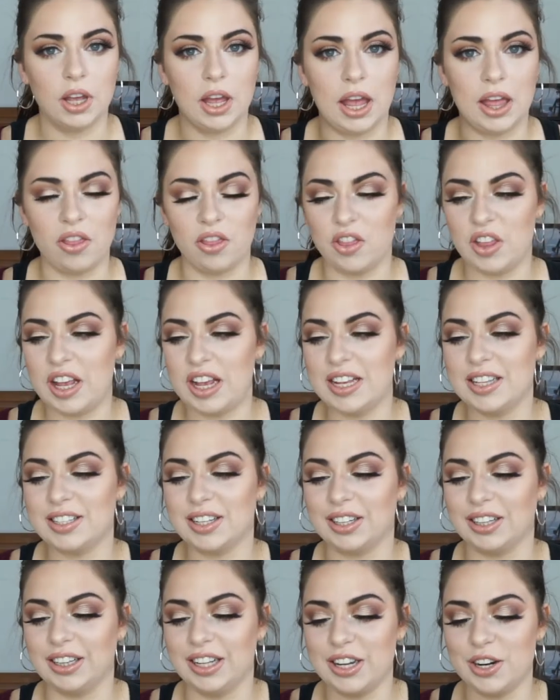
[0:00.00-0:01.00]
And these
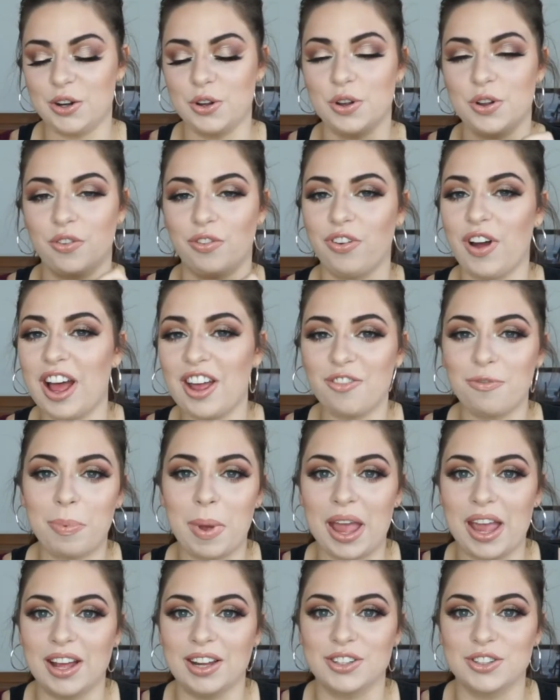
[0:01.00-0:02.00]
little
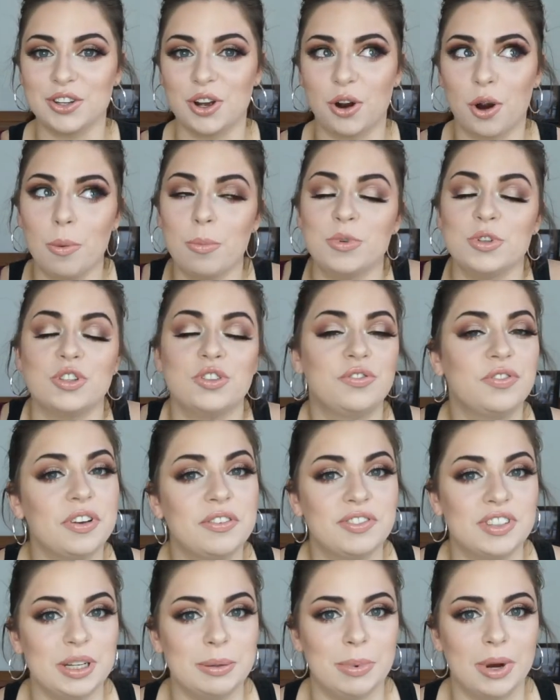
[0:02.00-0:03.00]
5-pans are almost
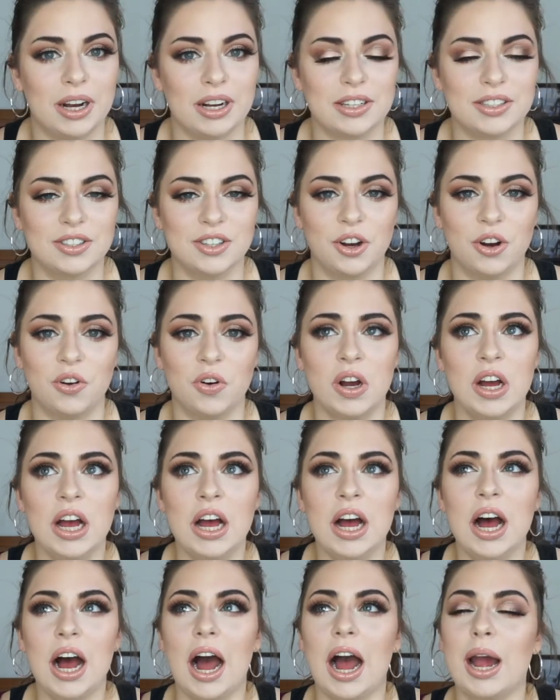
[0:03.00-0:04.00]
$50, so
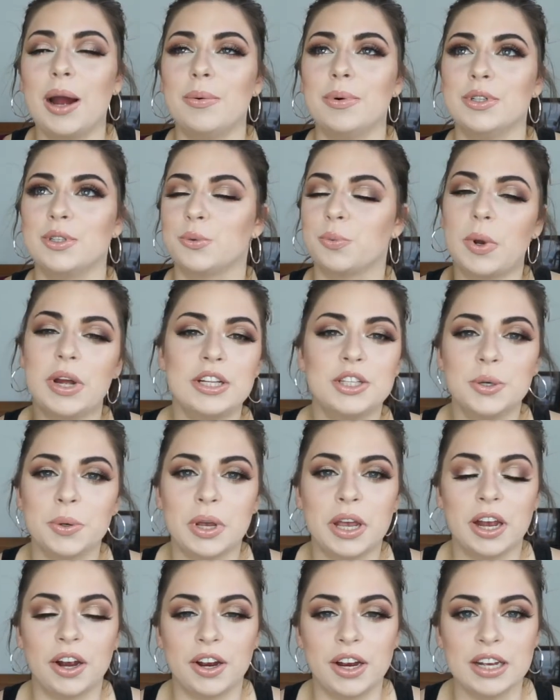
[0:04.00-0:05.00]
I was way too
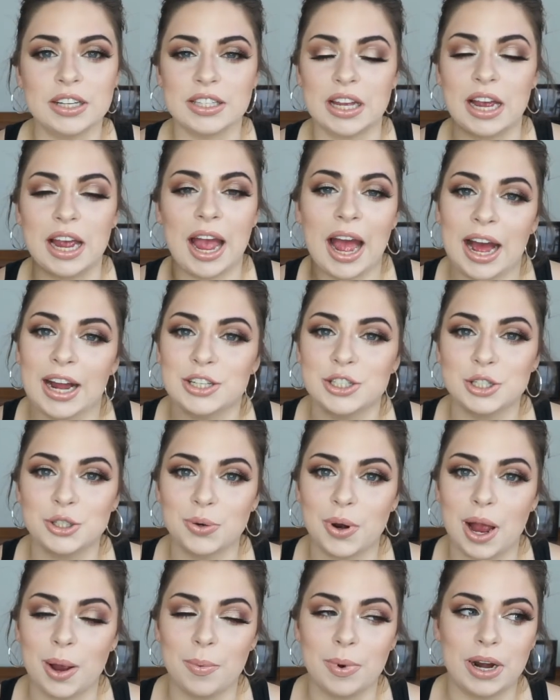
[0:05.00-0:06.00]
curious. I had to
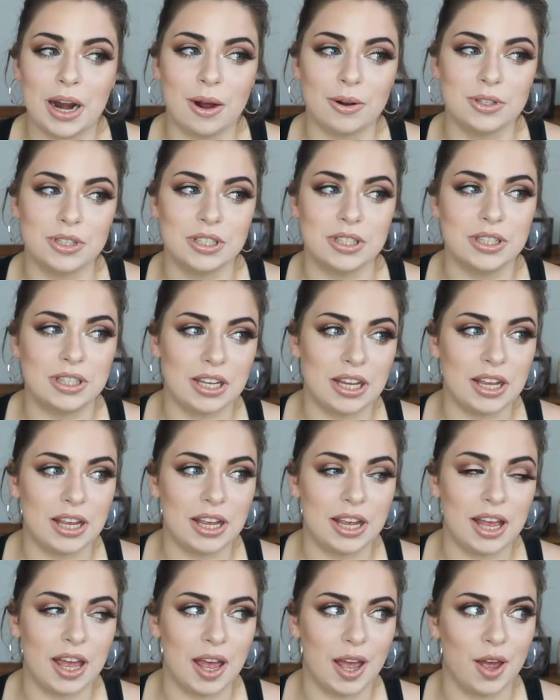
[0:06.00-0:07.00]
try one out to
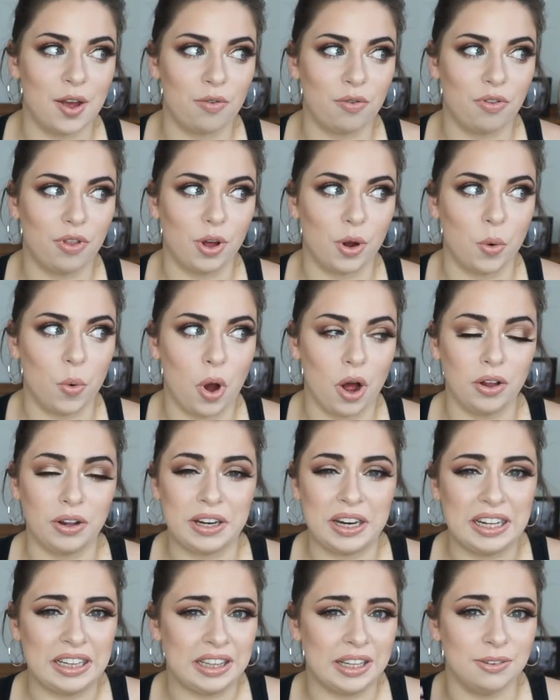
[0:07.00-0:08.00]
see if the
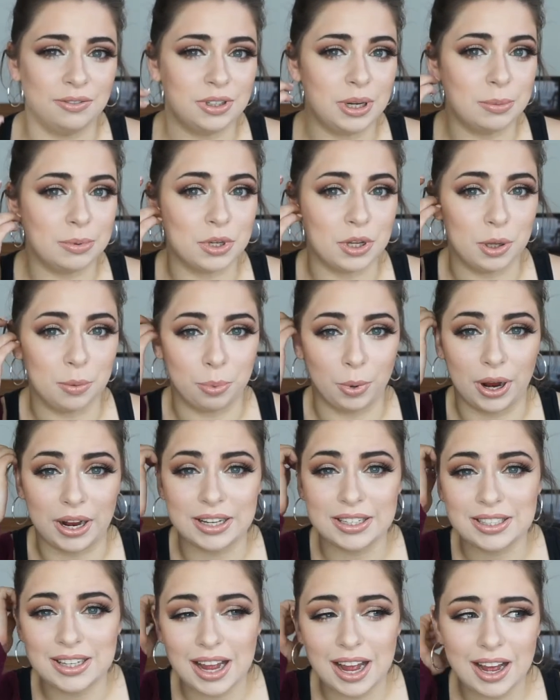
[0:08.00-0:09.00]
quality lived up to the
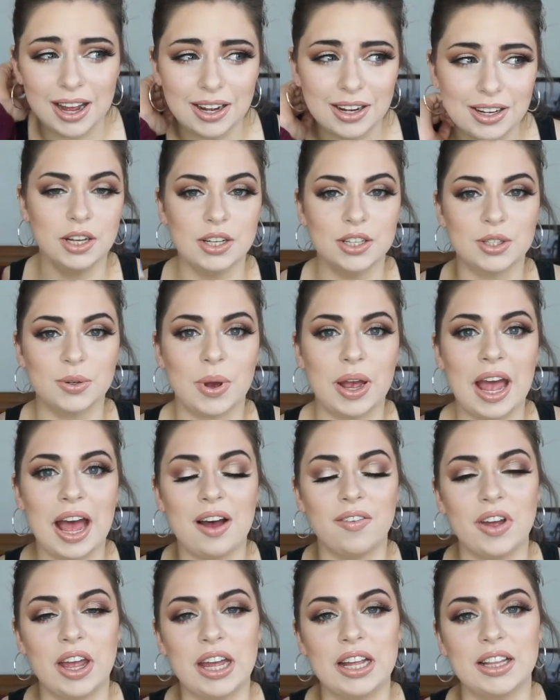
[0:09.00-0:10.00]
price tag. So I
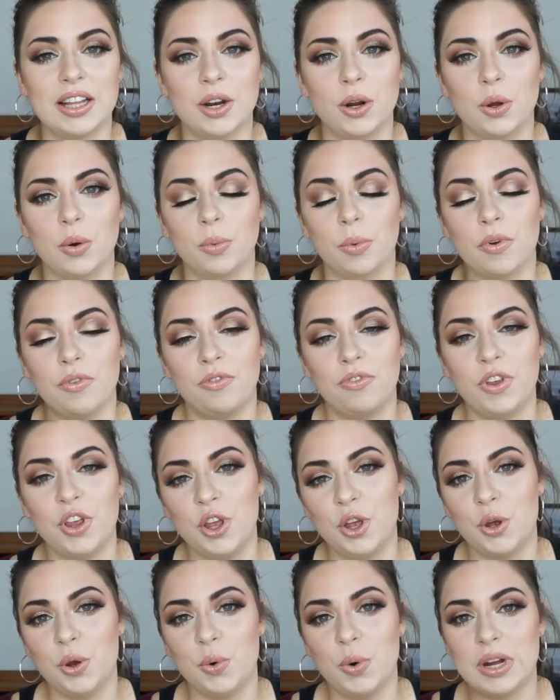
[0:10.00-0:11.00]
have a little
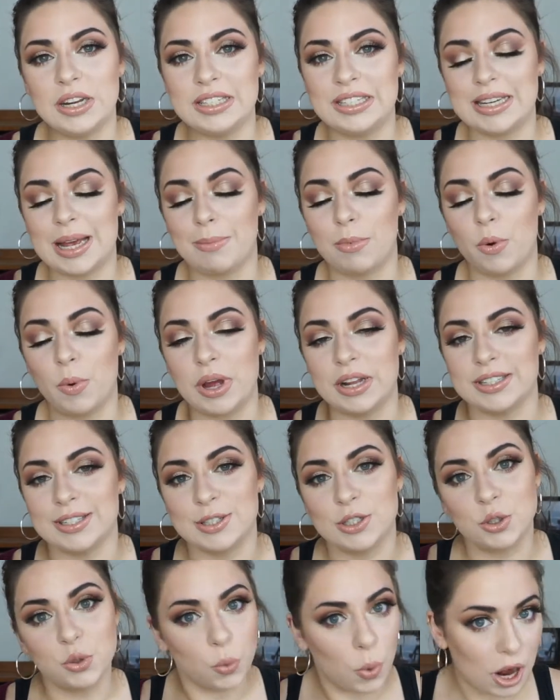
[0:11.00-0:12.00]
review, demo, and
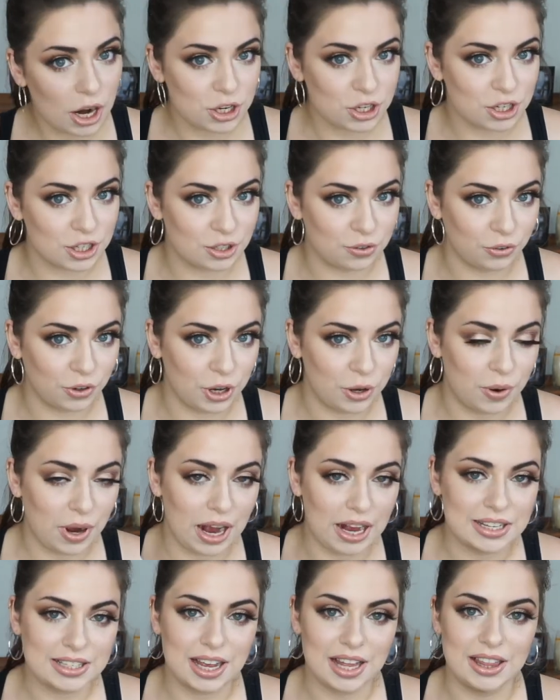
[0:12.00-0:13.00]
swatches for you
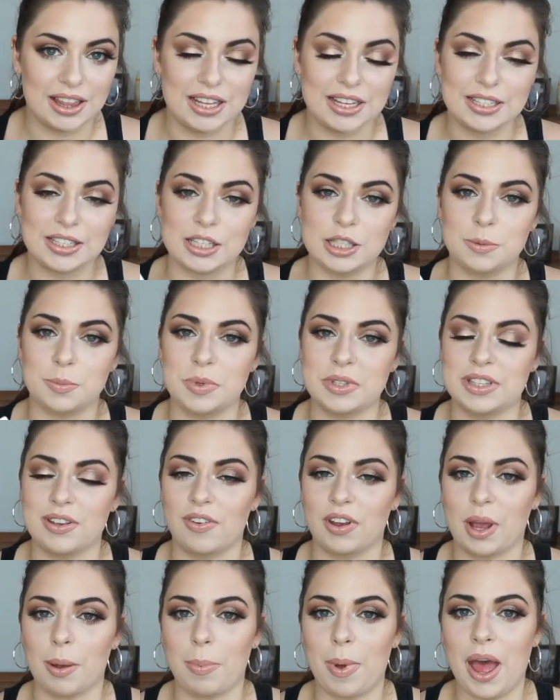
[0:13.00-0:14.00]
guys on this
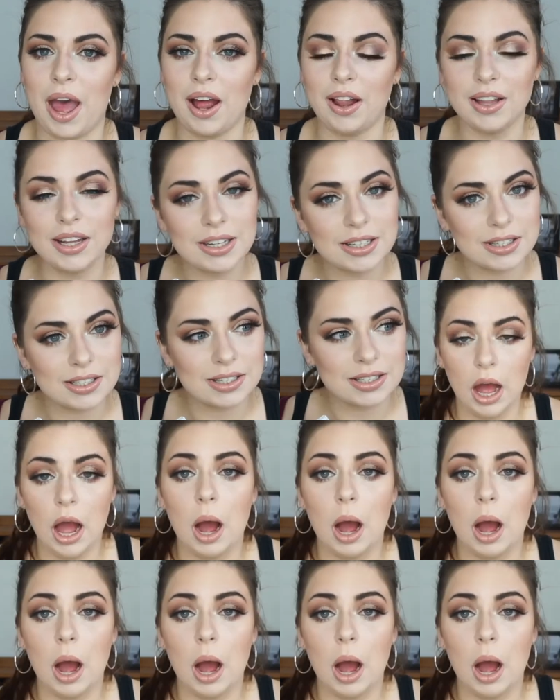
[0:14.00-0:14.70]
specific palette.